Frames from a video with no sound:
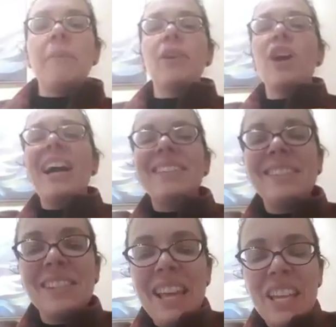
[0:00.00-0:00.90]

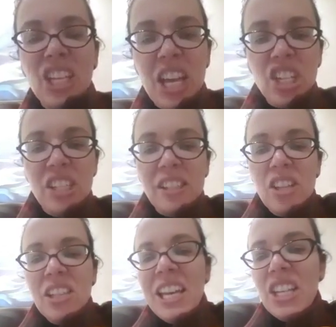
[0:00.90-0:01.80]
Democrats Education
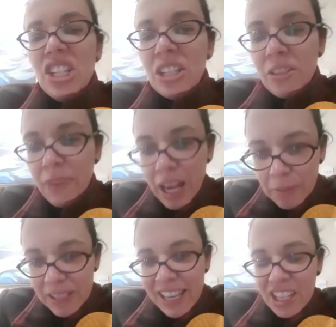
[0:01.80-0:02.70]
Association
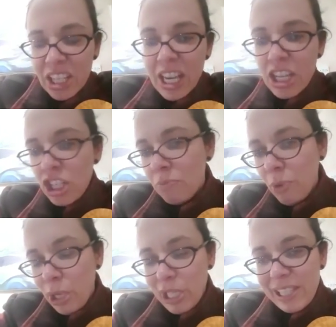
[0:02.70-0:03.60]
develops education
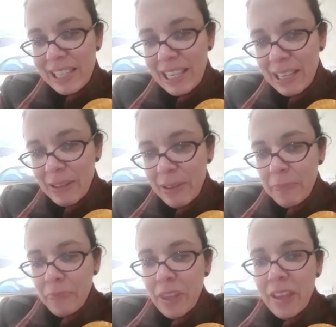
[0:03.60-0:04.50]
policy.
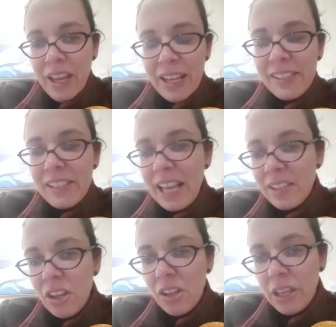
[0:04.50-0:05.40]
I
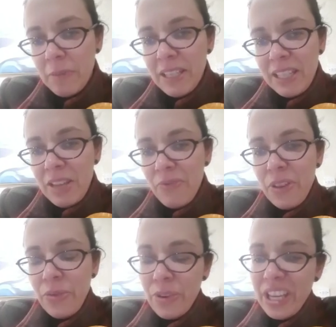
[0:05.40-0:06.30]
sat on the committee for
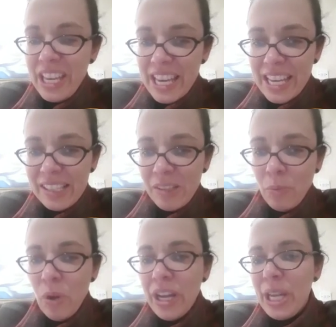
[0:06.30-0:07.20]
3 years
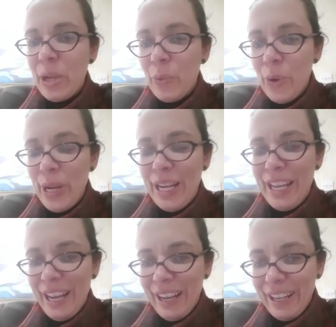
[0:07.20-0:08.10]
working
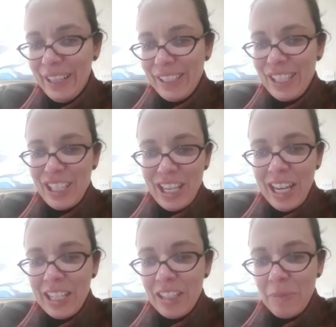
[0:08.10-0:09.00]
really hard to
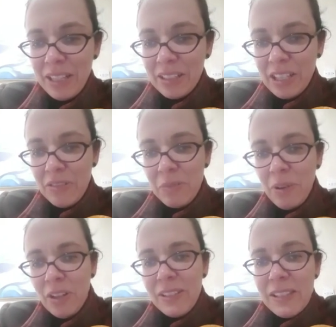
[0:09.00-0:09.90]
challenge Michael Gove's
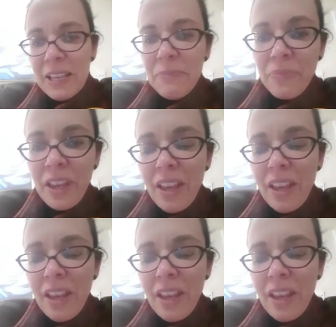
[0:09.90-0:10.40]
policy.